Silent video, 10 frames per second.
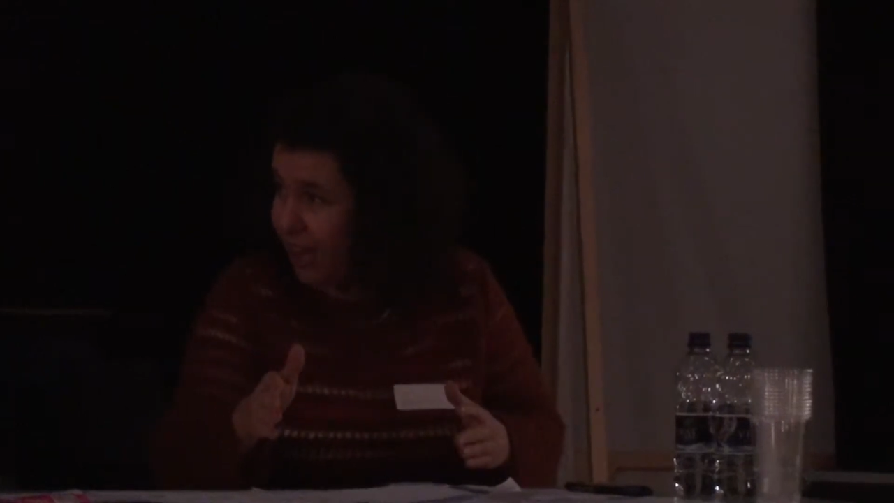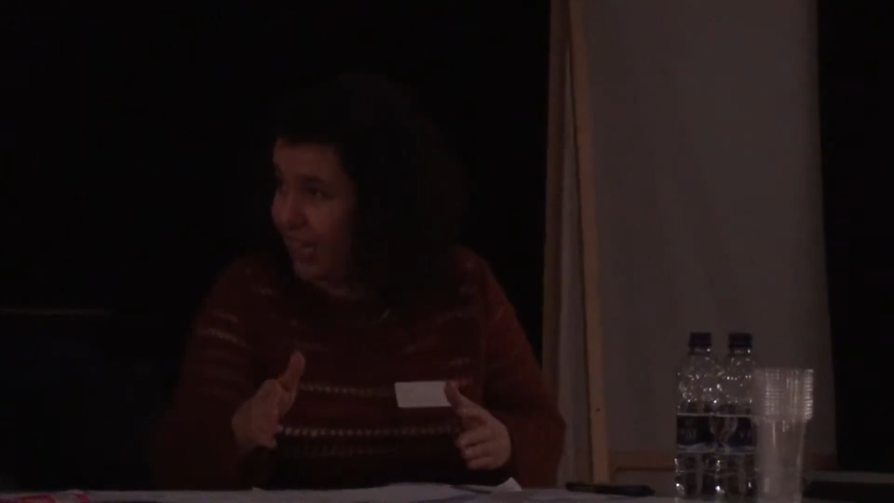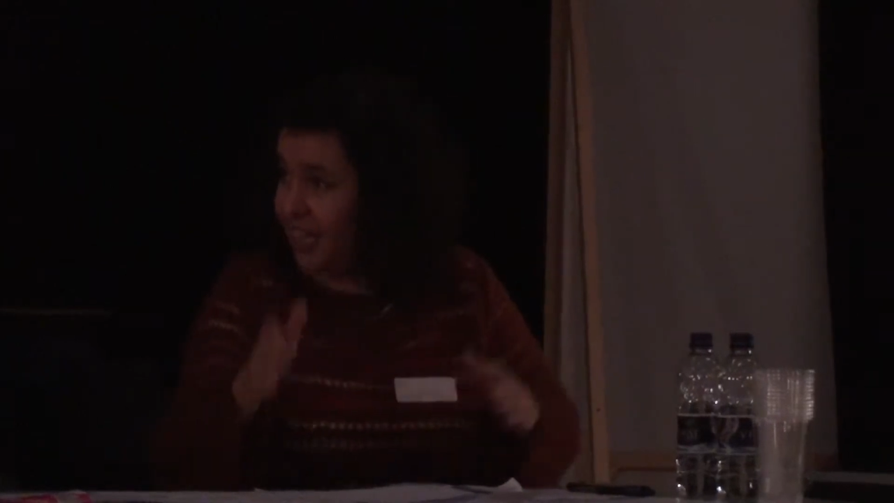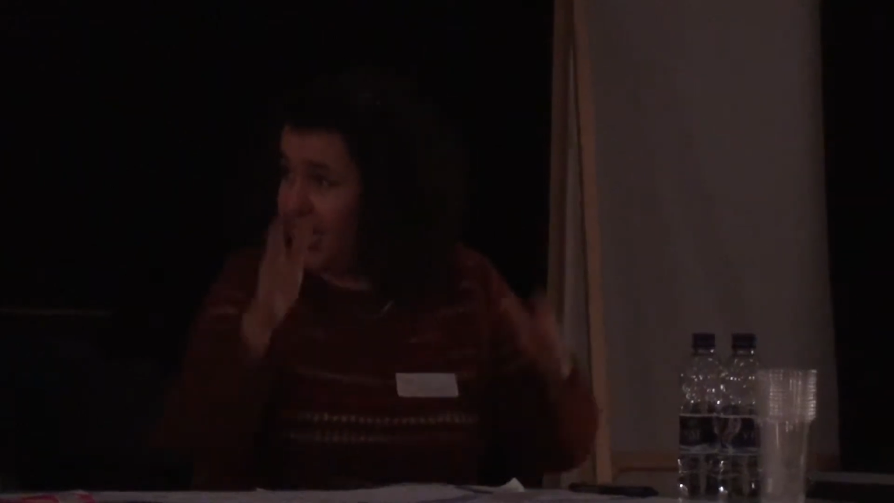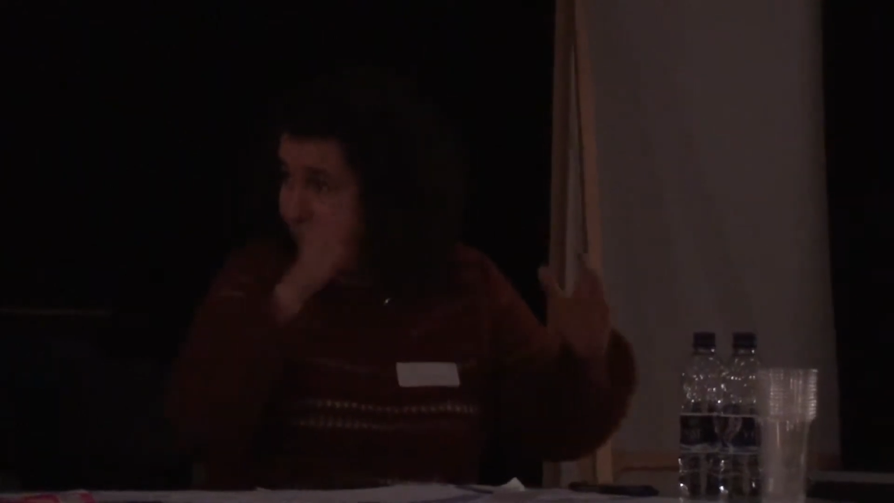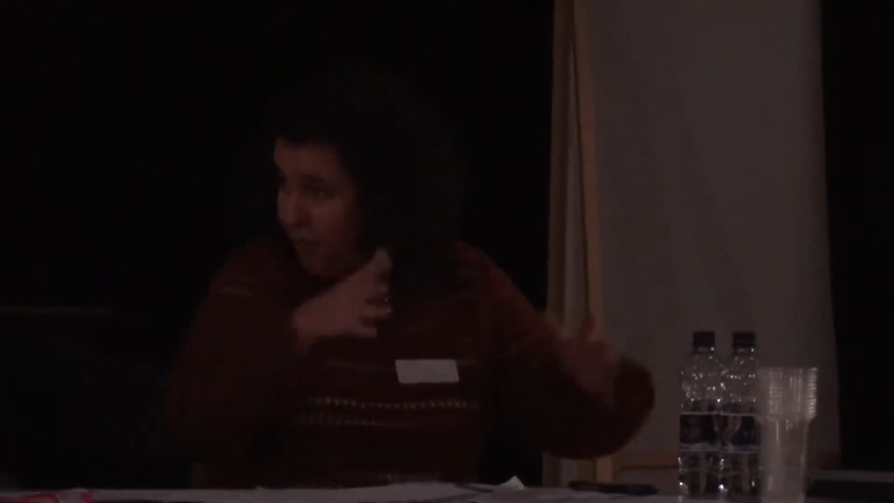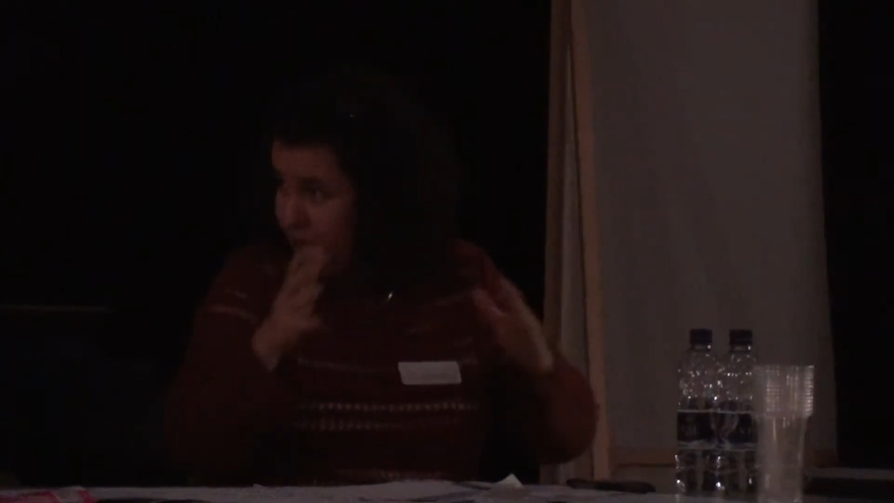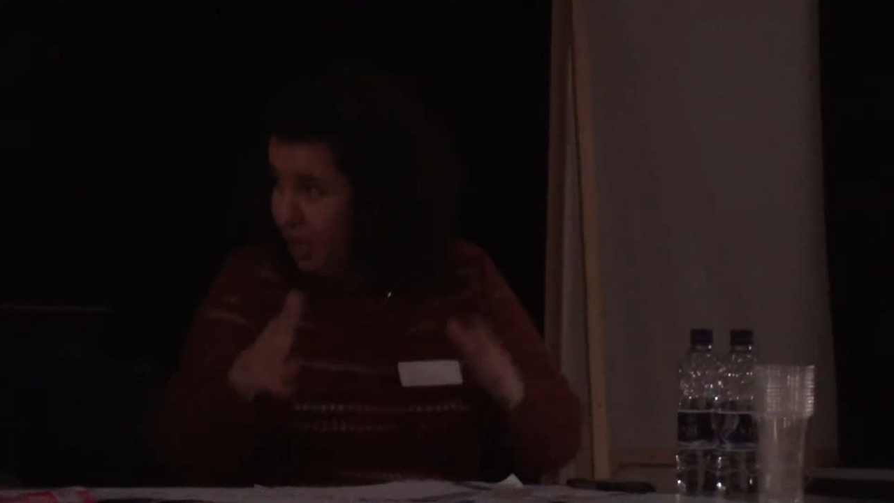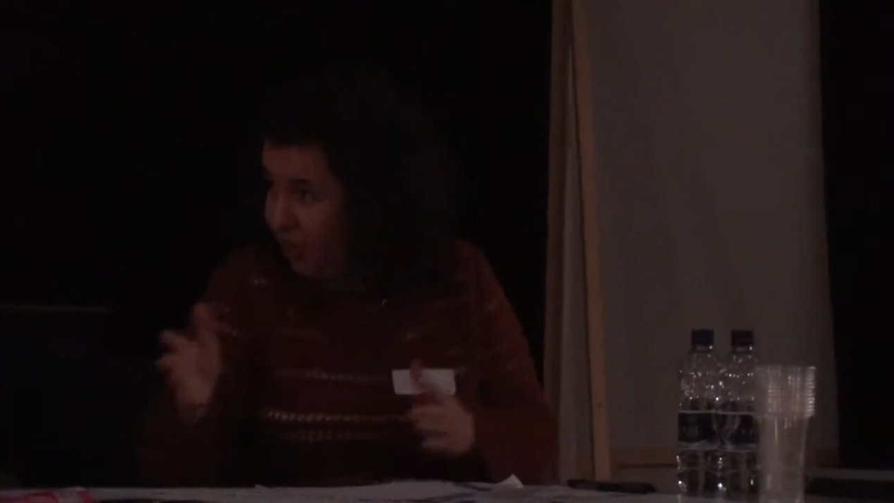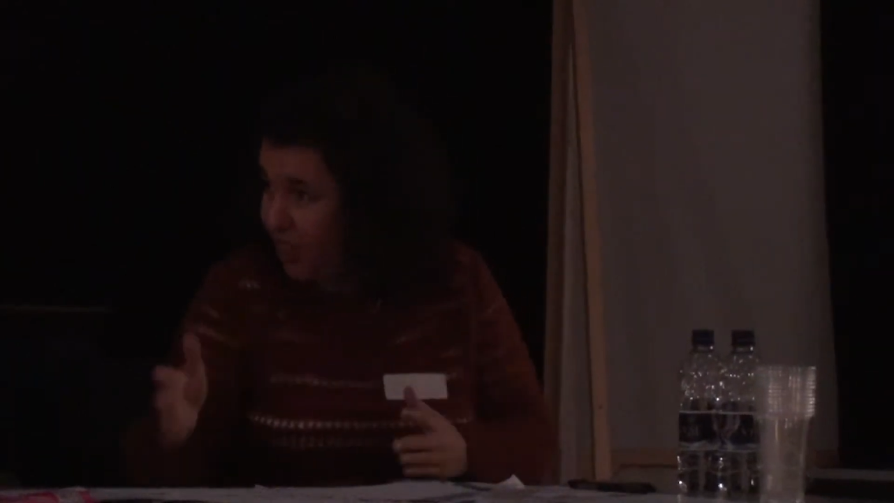actually, some
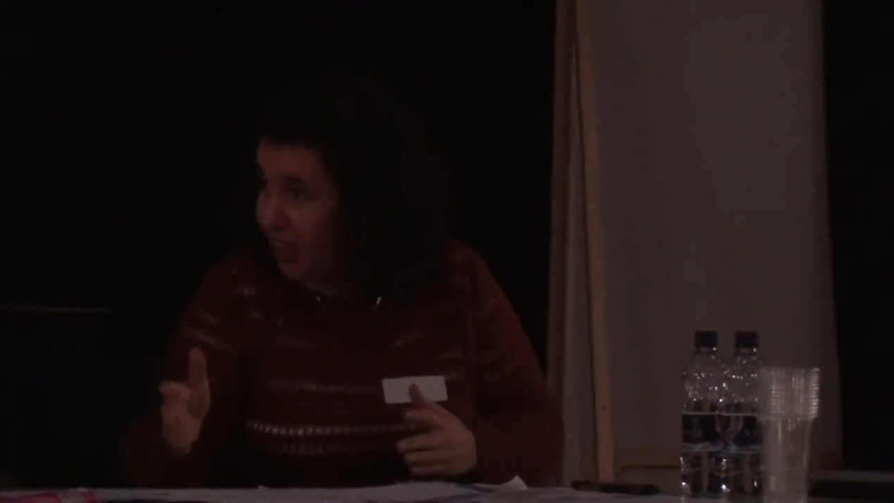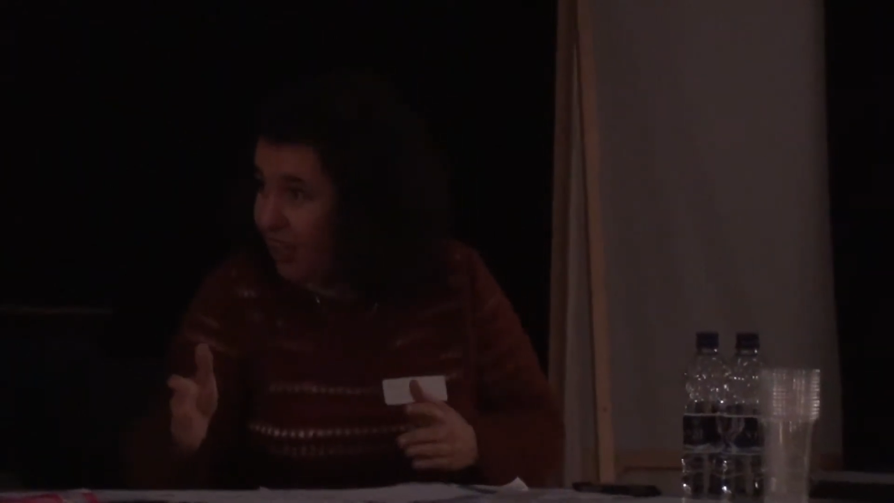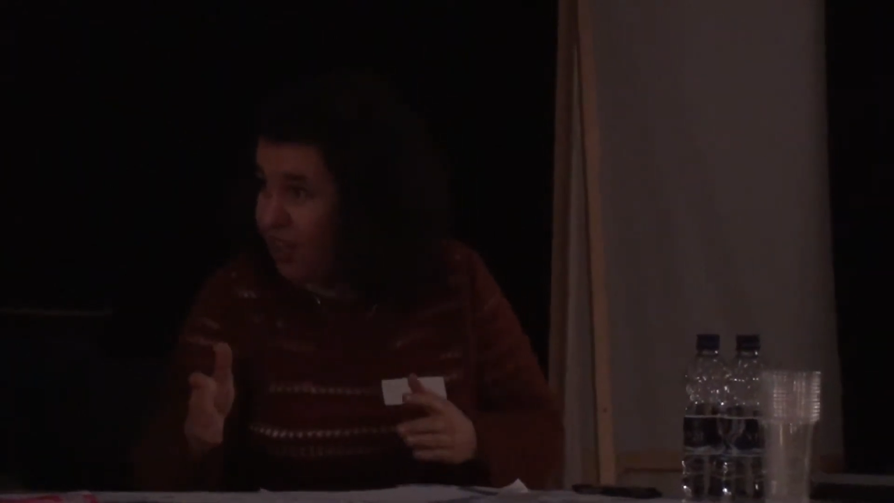girls